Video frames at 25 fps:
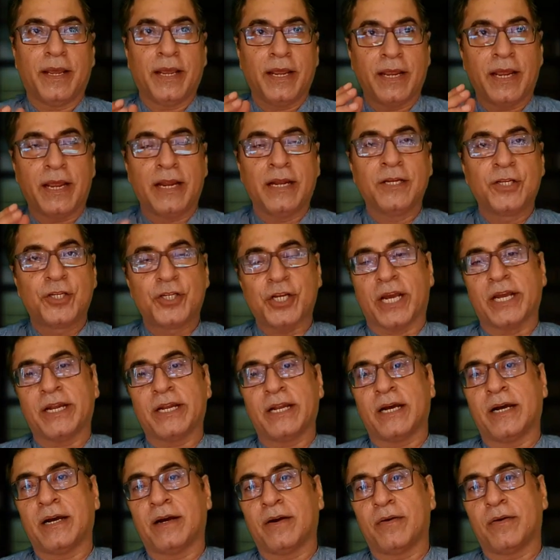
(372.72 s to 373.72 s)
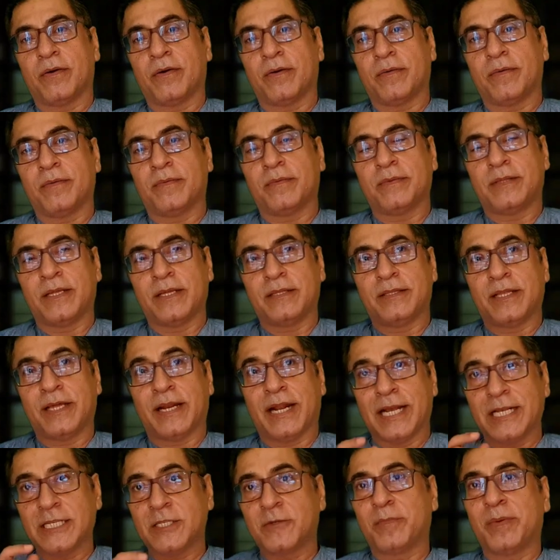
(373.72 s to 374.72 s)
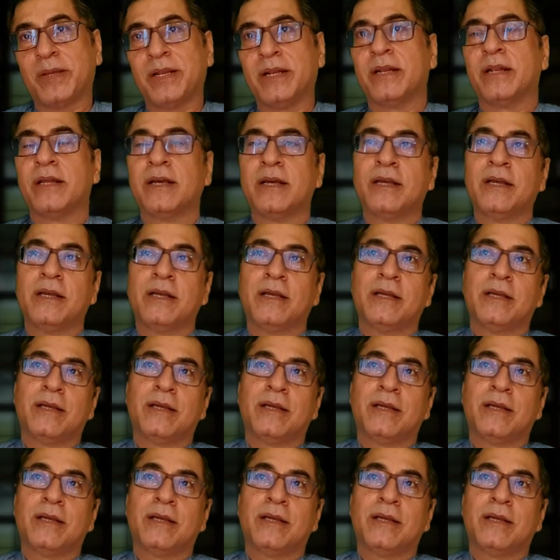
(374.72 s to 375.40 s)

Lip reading: in China there has been